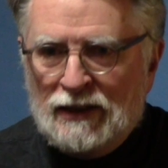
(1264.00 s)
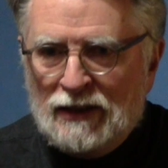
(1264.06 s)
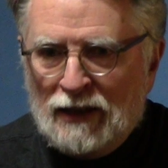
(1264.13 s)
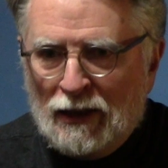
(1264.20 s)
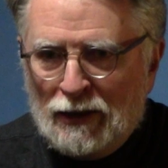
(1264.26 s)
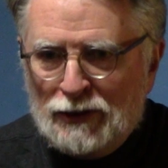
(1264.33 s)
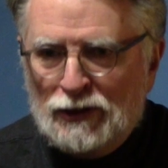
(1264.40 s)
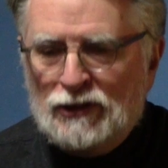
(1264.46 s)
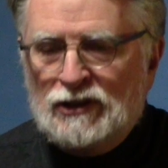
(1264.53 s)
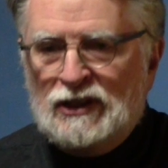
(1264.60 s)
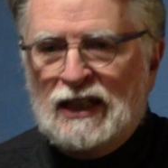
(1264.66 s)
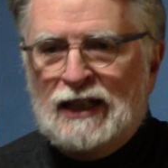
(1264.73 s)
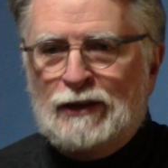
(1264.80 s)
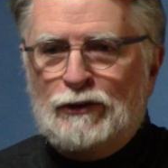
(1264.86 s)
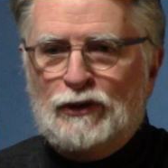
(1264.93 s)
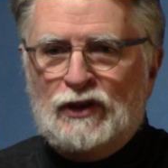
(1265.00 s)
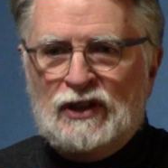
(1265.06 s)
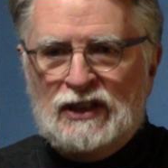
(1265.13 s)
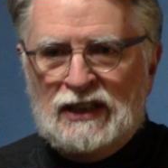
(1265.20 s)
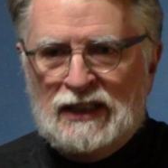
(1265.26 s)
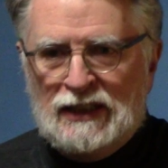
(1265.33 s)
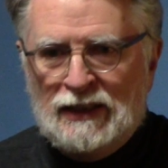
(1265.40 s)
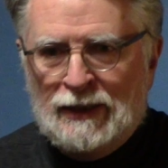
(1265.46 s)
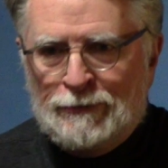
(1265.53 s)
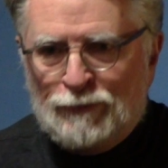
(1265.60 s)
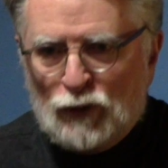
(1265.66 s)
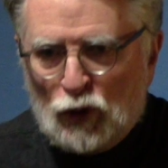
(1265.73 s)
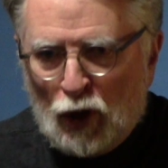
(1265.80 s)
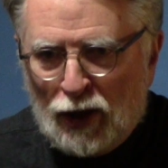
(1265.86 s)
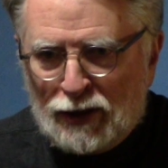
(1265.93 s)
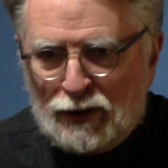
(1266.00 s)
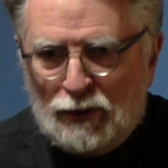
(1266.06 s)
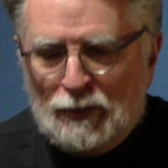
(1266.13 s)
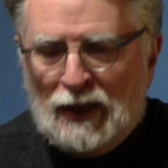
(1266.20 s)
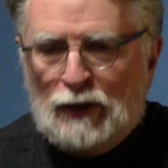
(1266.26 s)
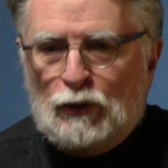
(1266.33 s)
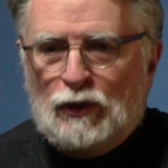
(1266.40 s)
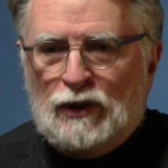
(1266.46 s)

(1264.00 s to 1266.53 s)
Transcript: He hunched down and he talked about